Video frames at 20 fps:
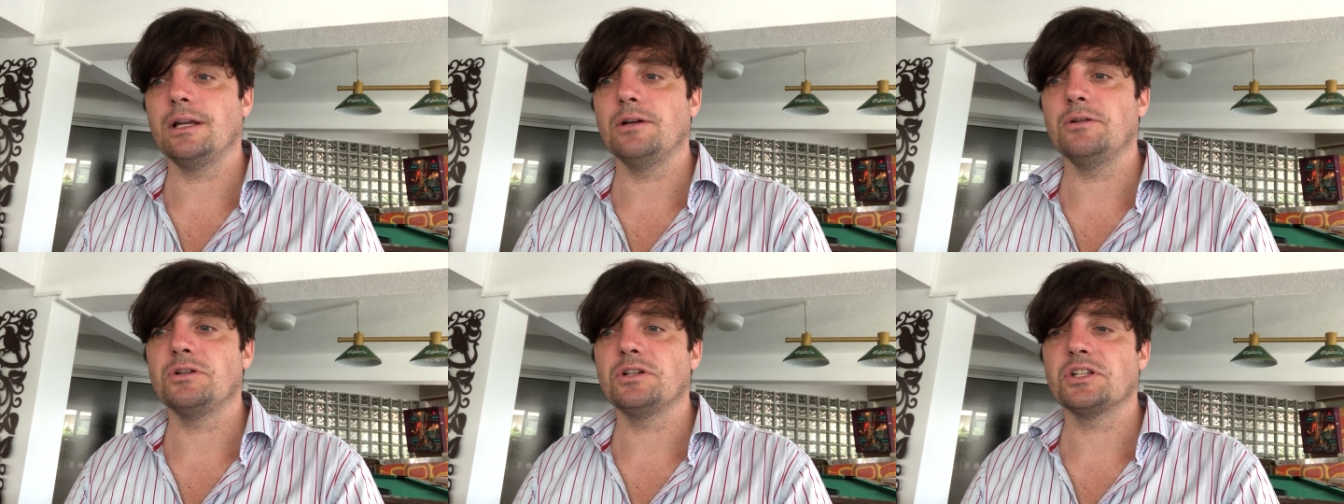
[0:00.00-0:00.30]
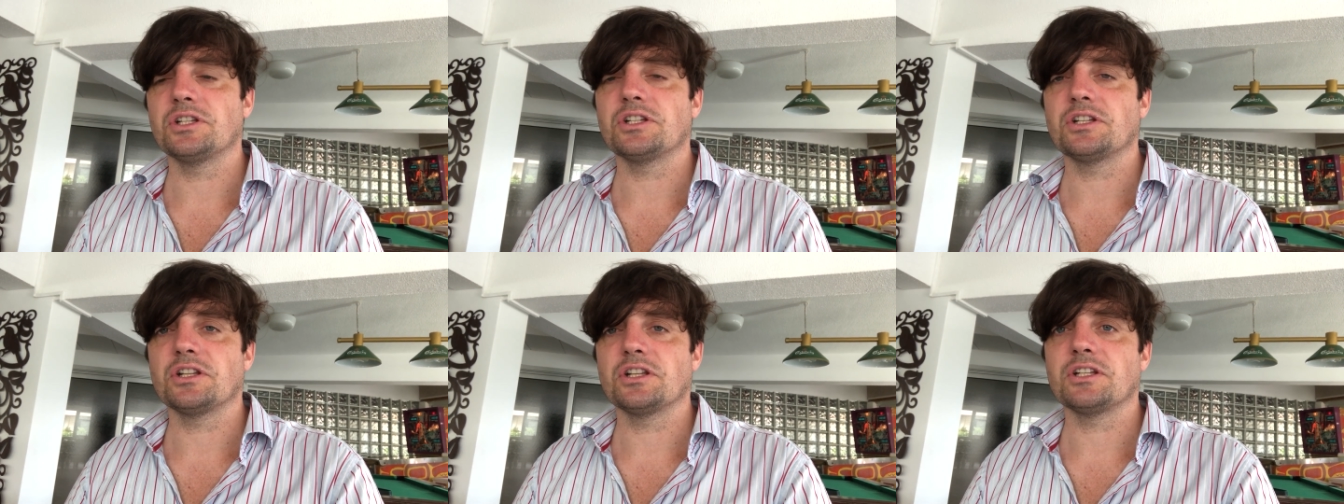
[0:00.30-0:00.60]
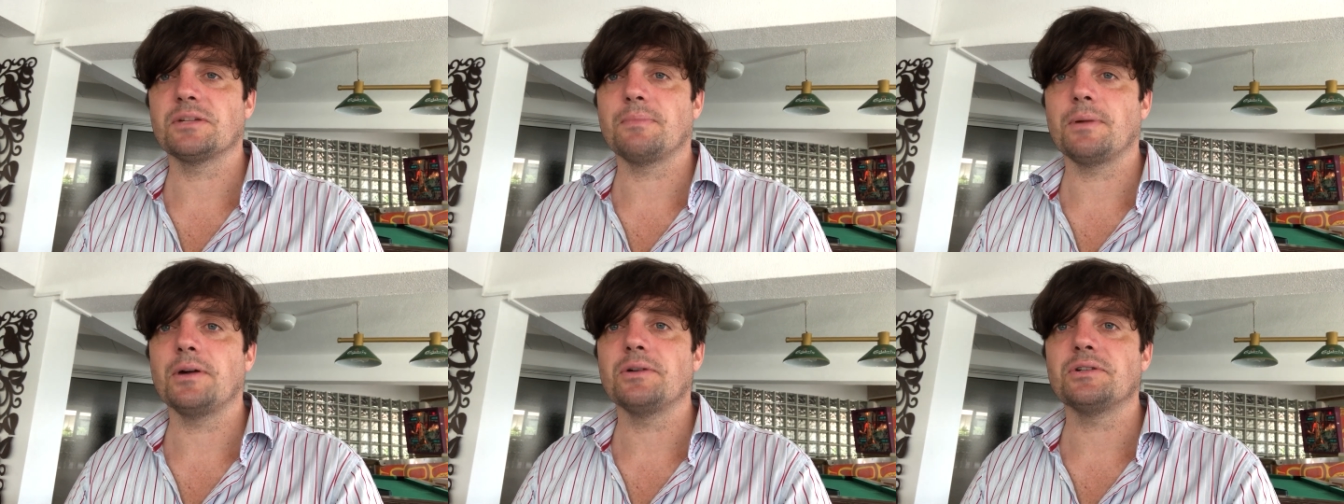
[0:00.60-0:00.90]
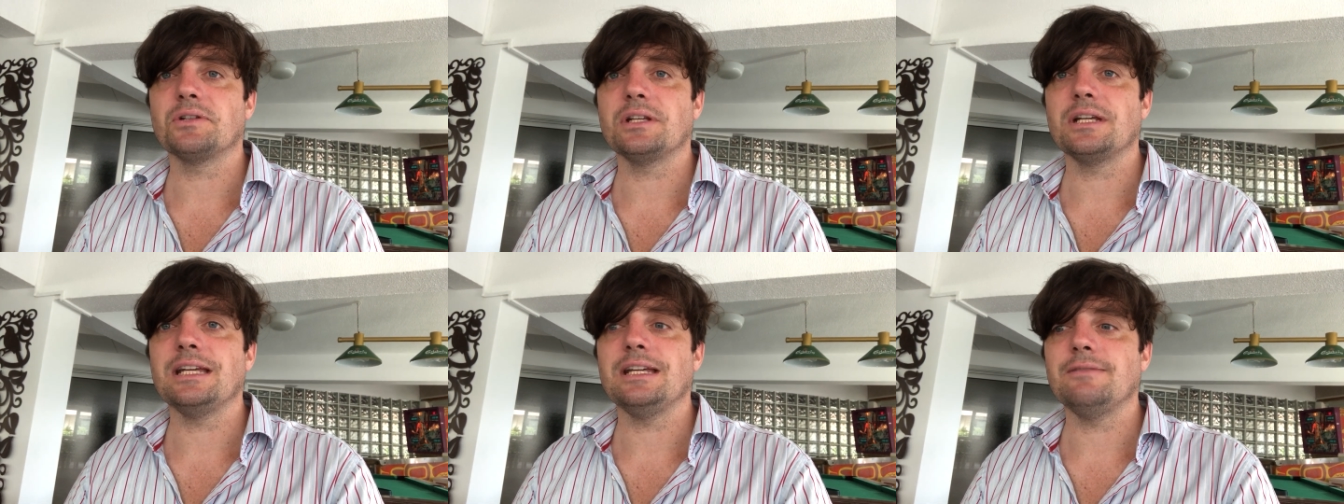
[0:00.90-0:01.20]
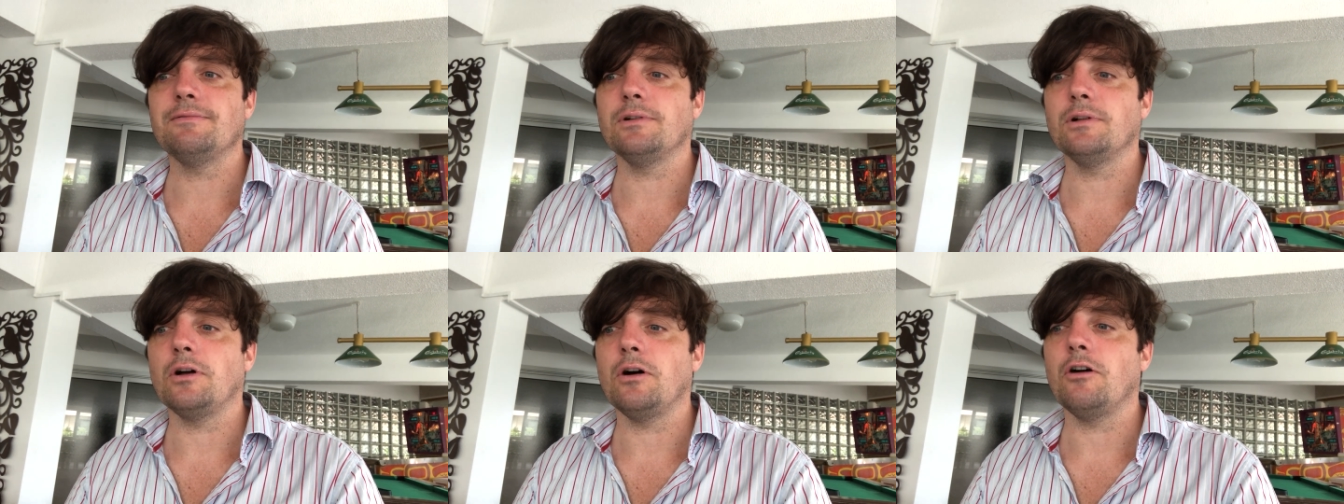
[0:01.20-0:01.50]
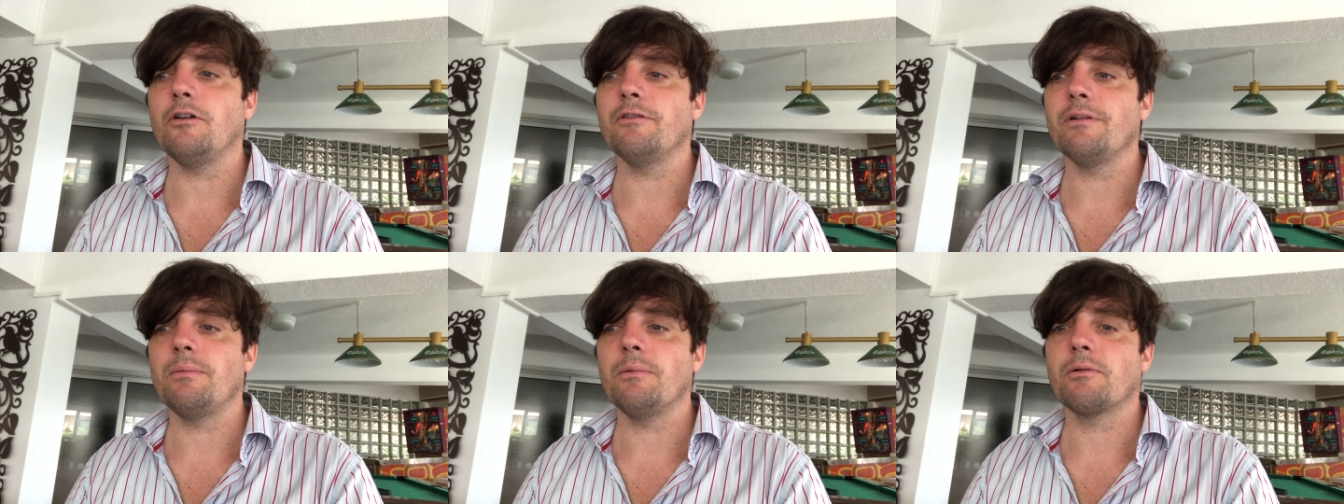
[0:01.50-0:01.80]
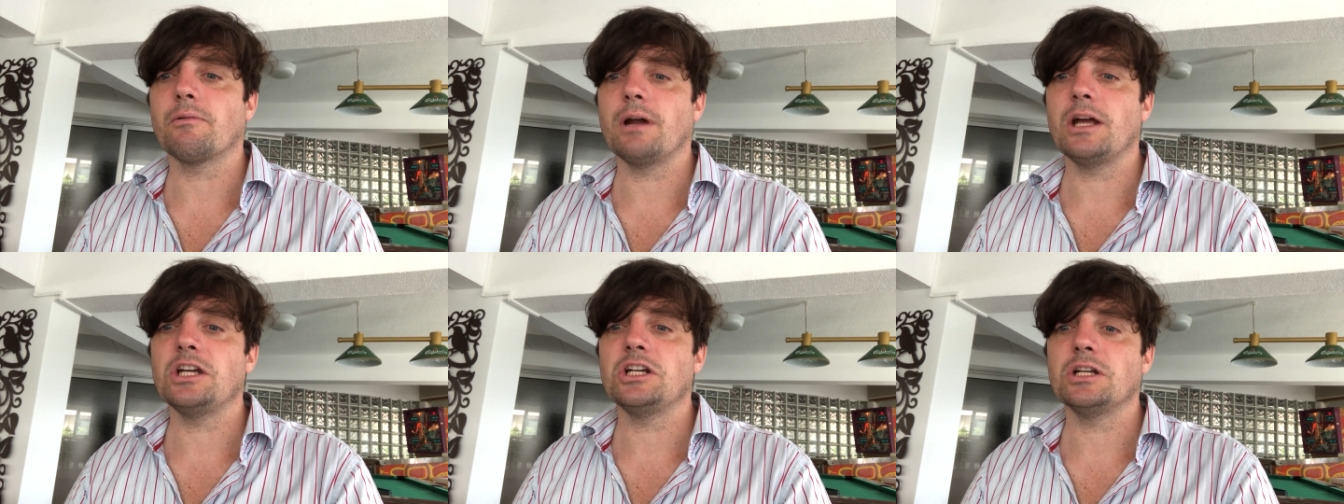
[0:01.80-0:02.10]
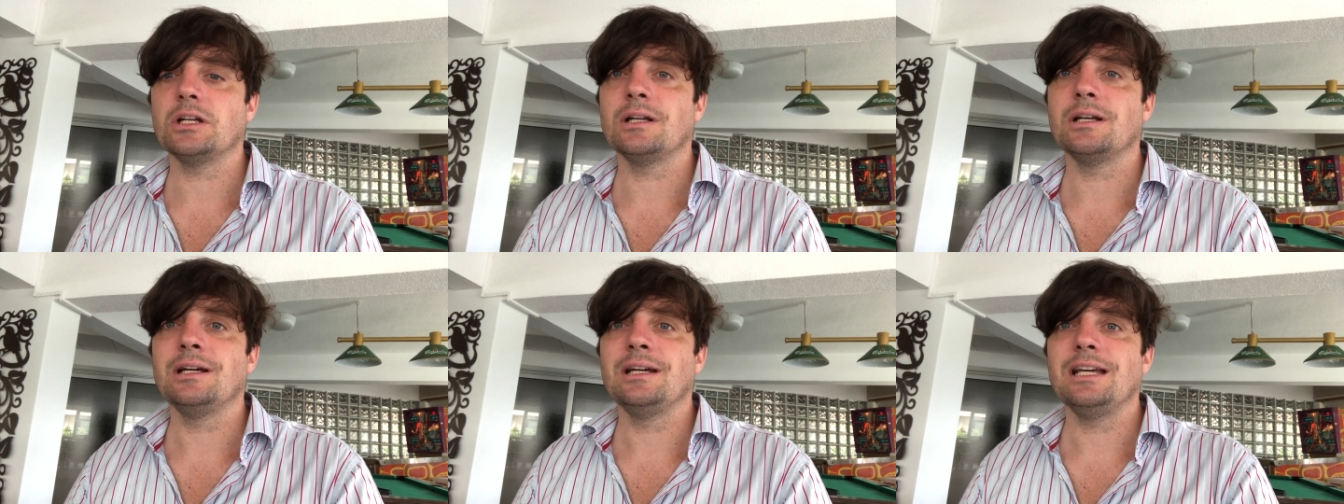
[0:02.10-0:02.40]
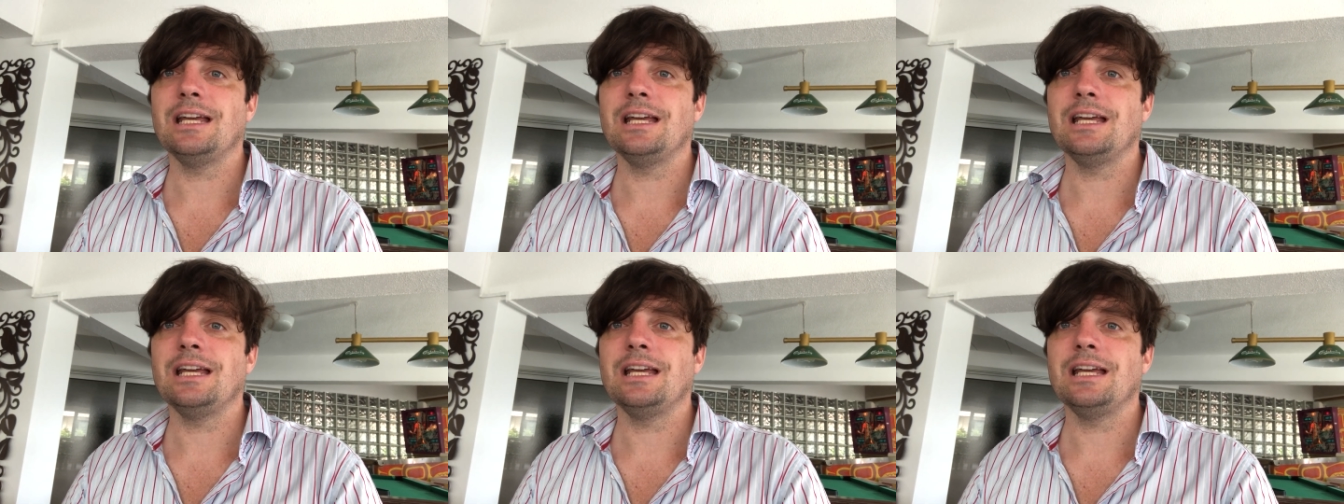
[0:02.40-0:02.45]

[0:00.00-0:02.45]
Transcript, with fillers: allusions to the supposed evil of immigration,